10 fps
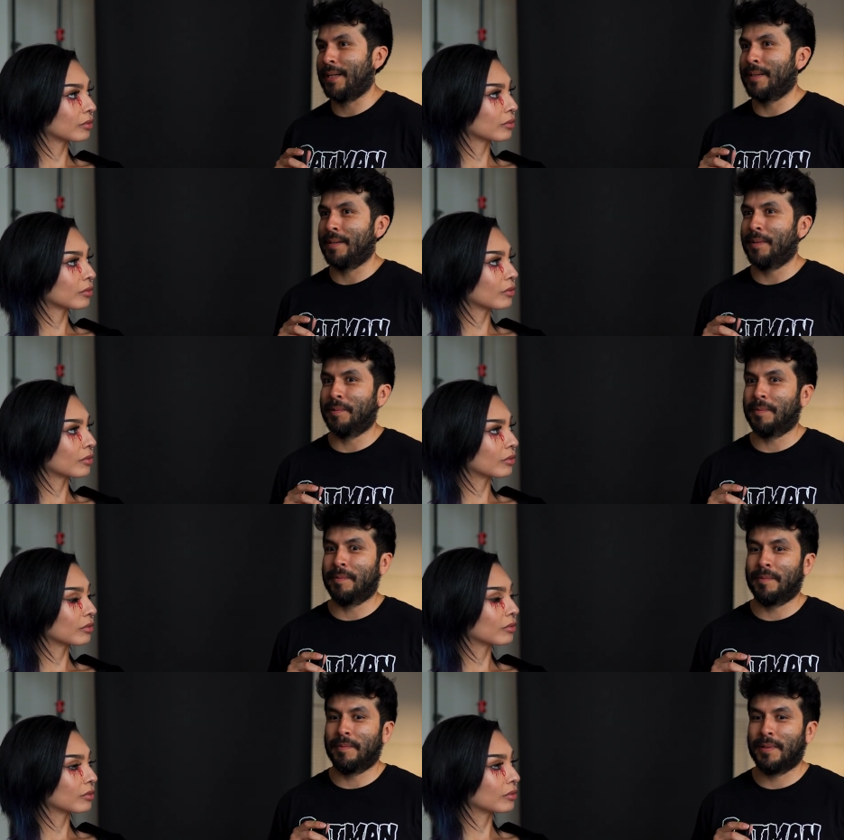Speaker 1: I didn't
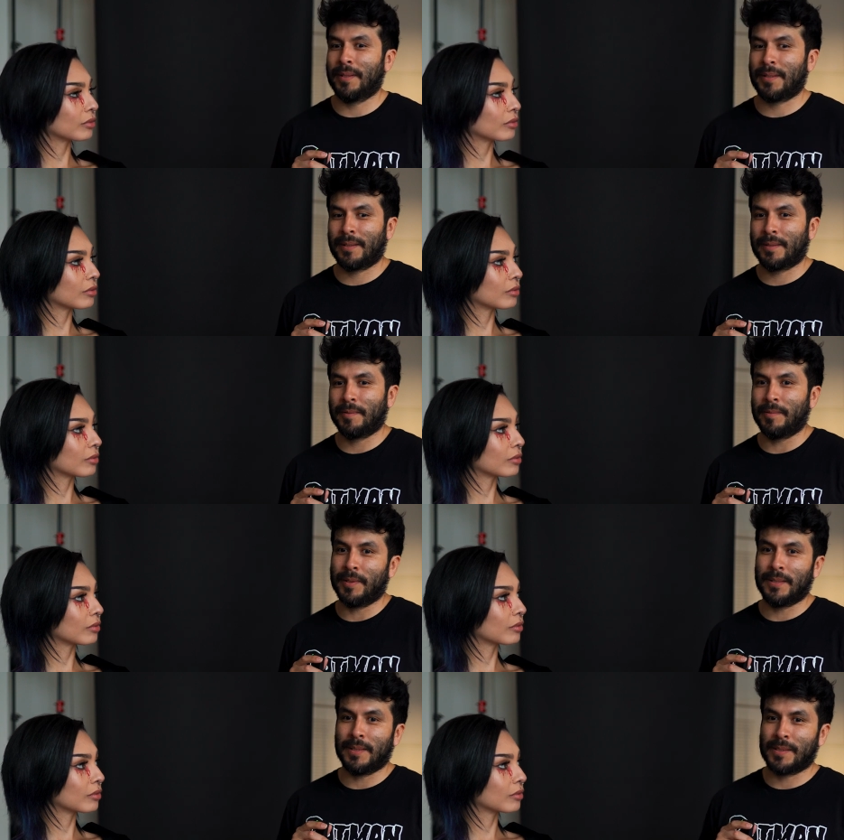know like
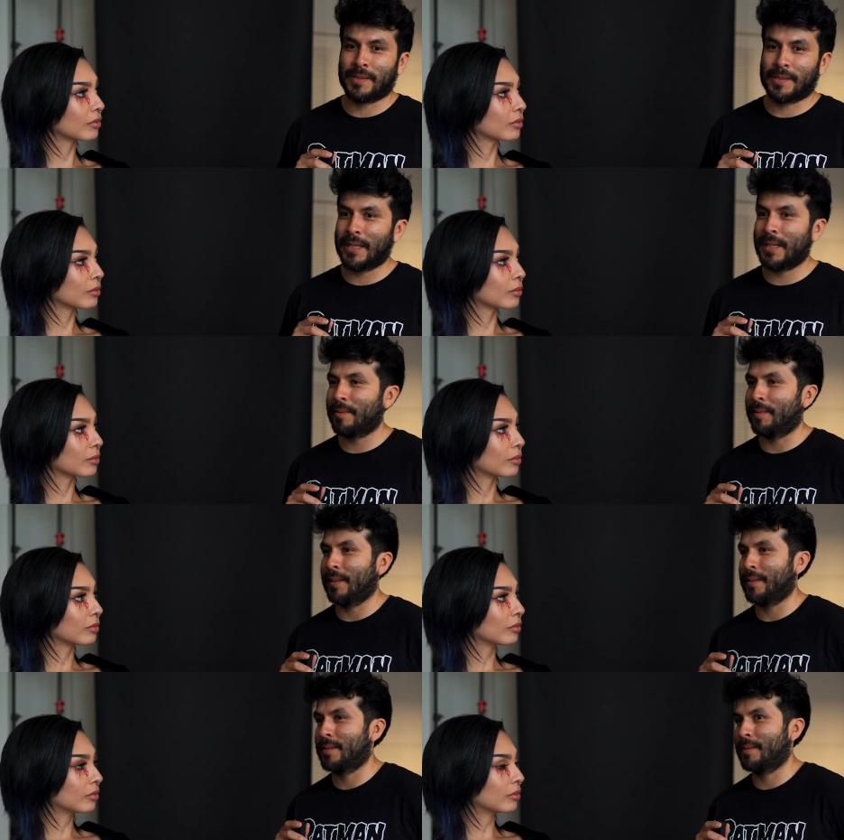what not to say,
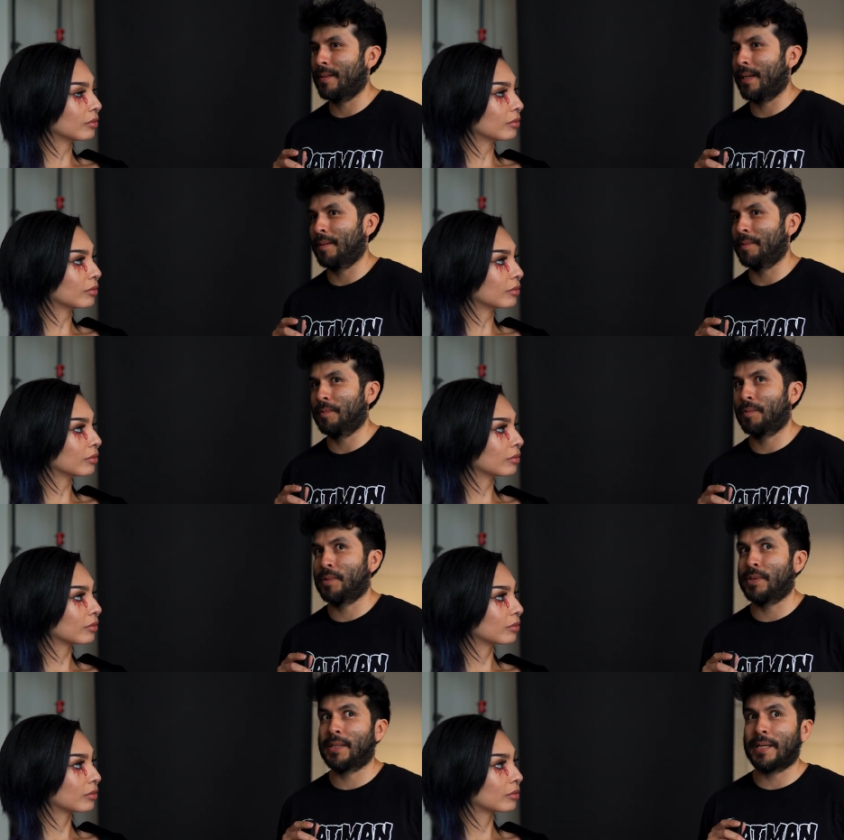how
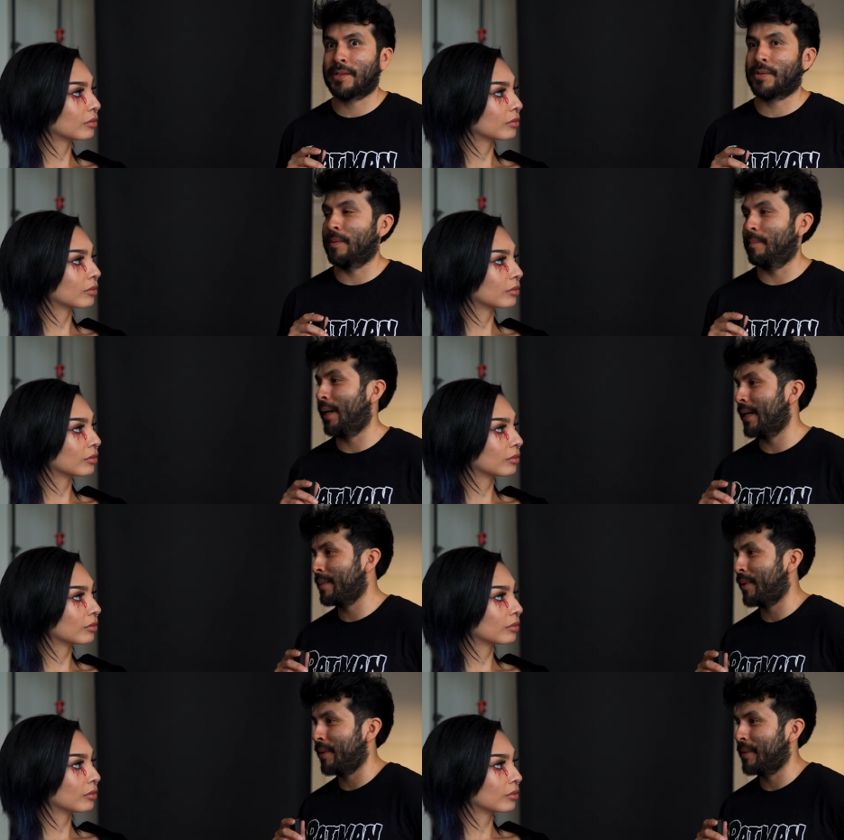to say certain body
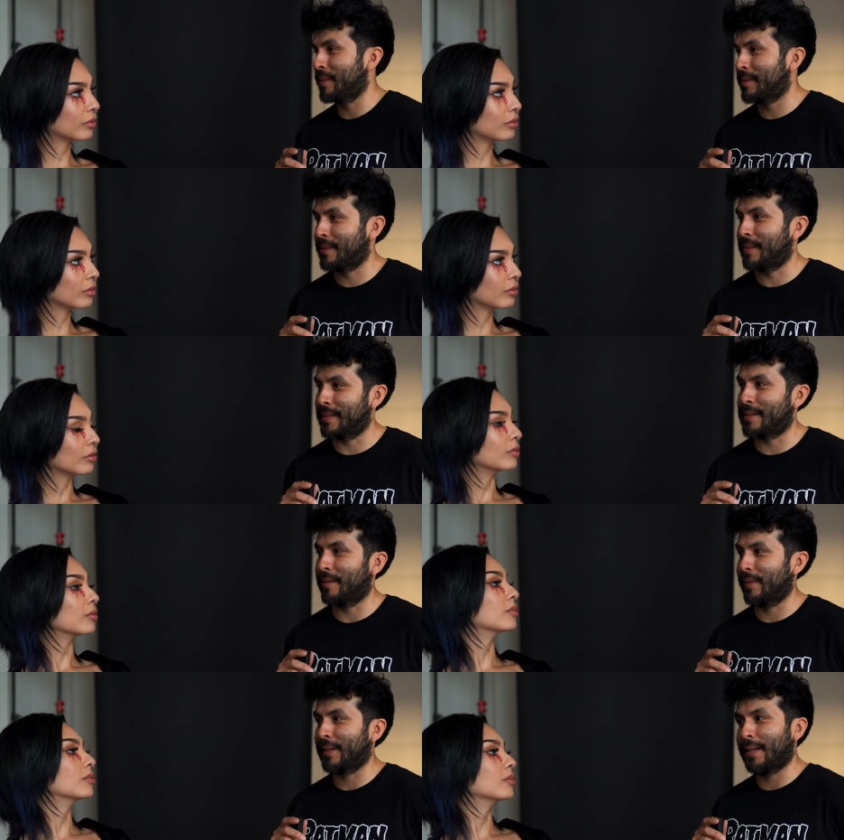parts and
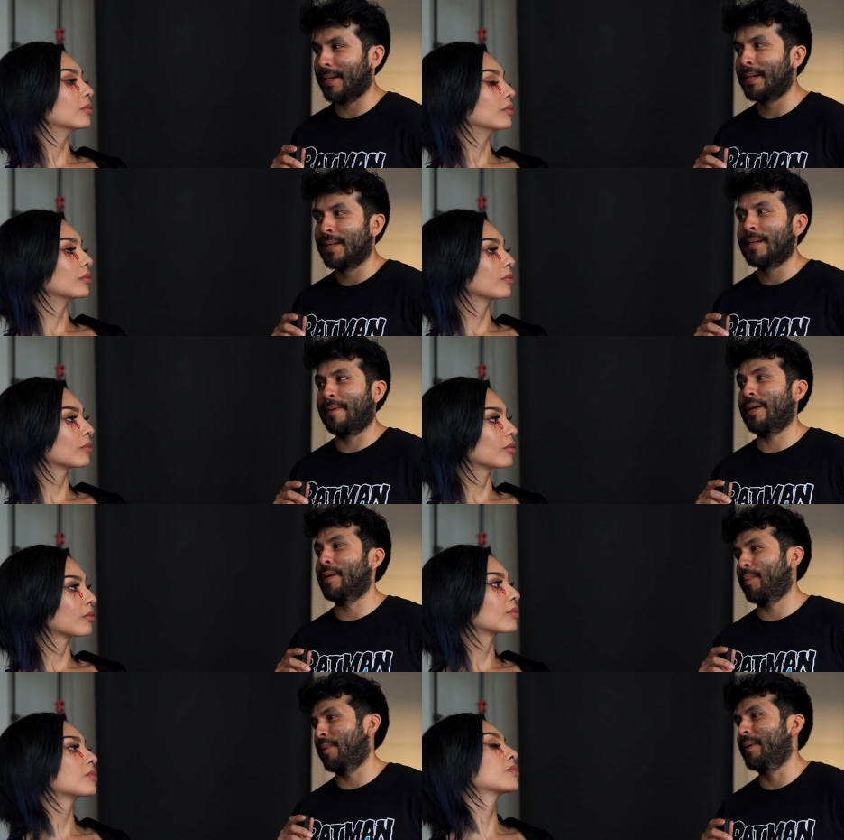stuff like
Speaker 2: that. Very
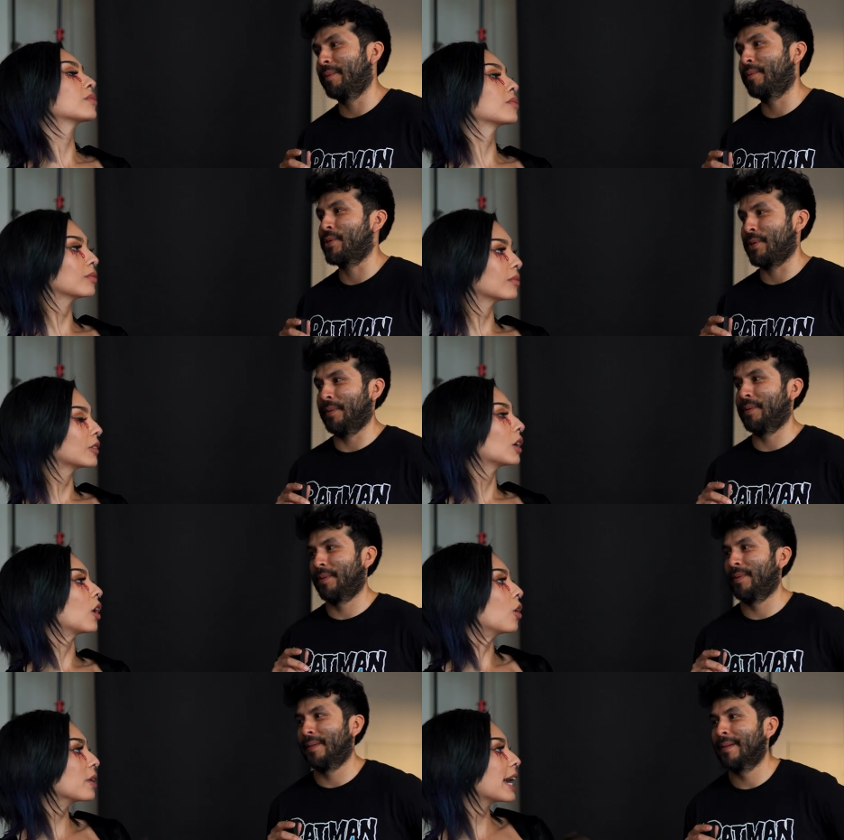important for sure.
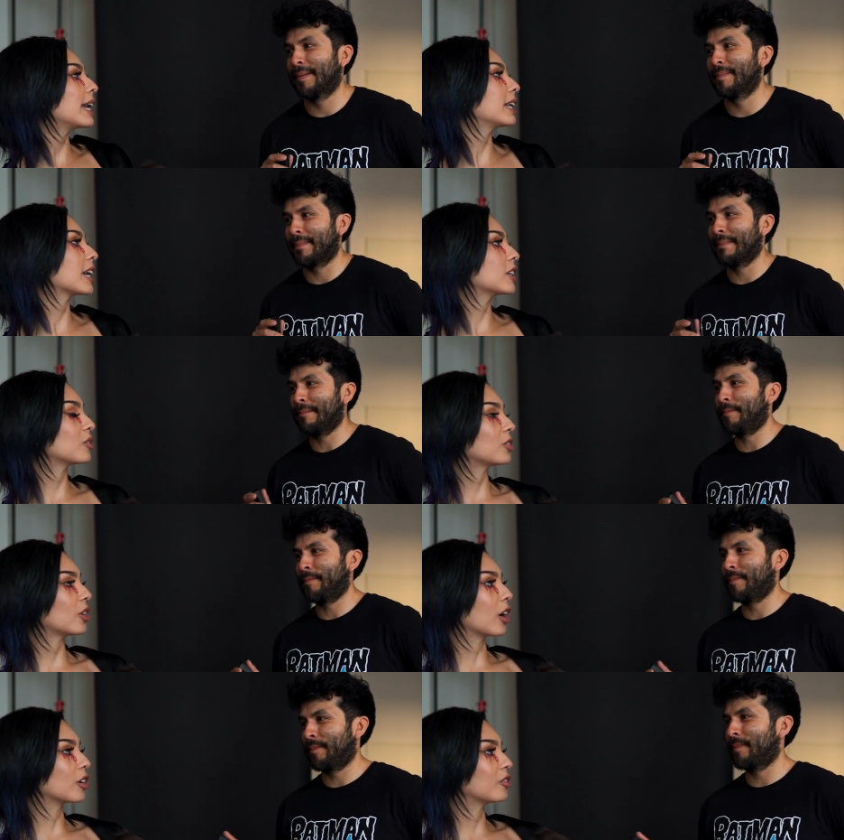Oh yeah, and like as a
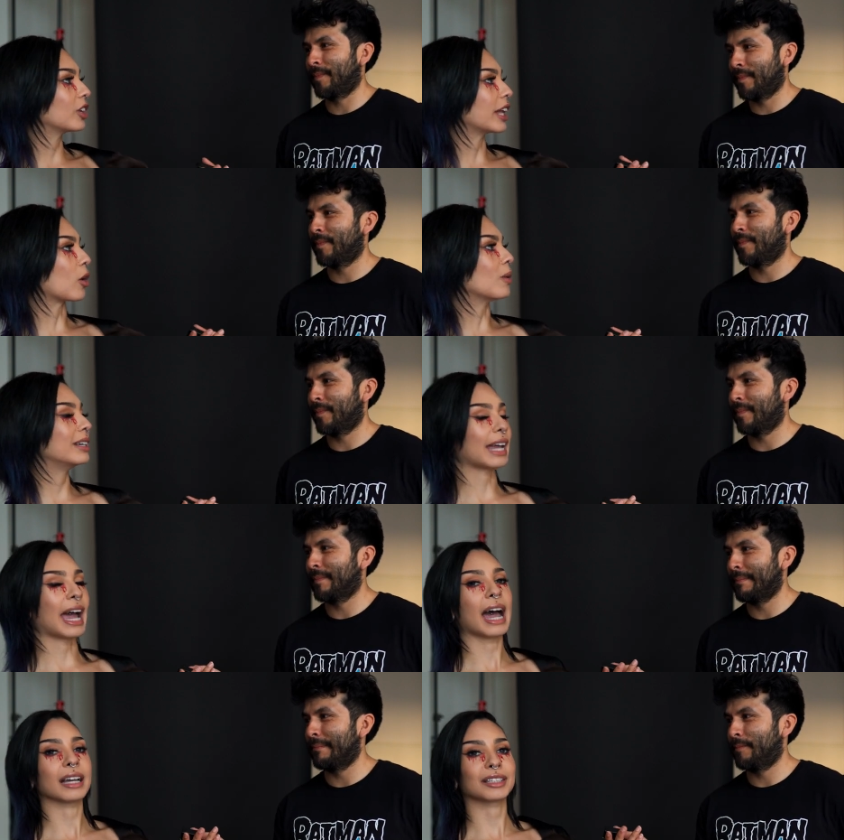photographer, like always
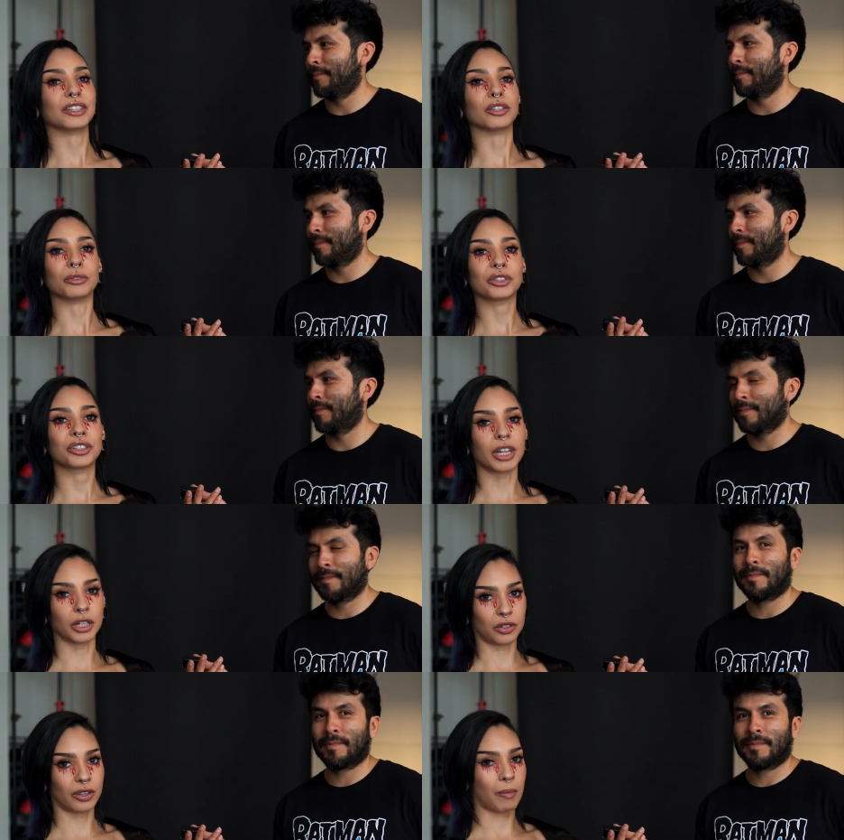ask. Like, don't just
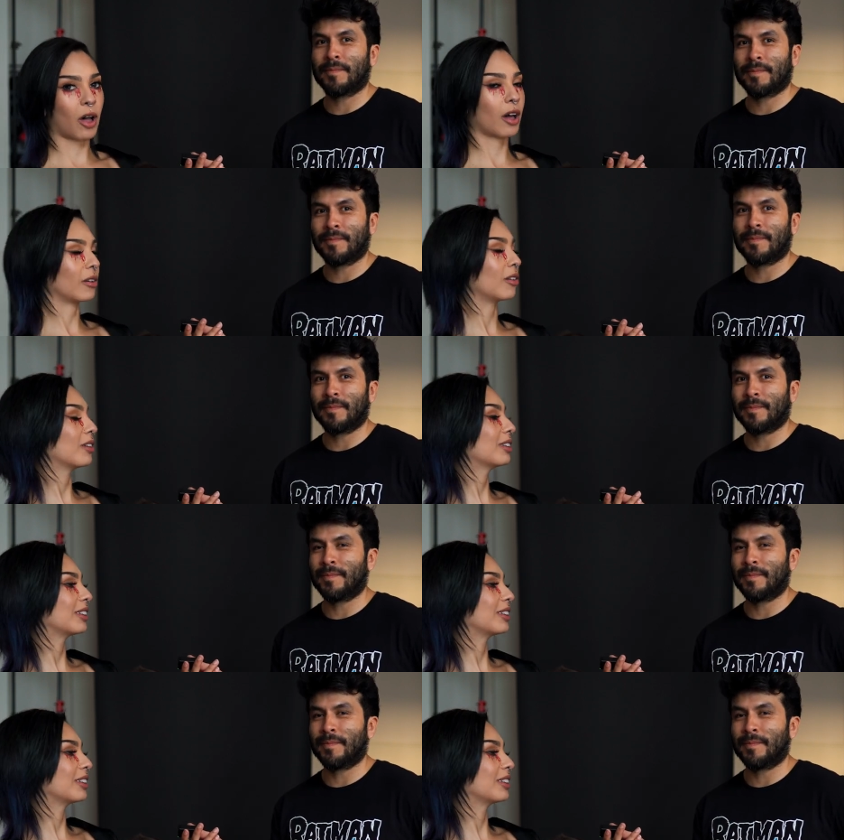touch the model.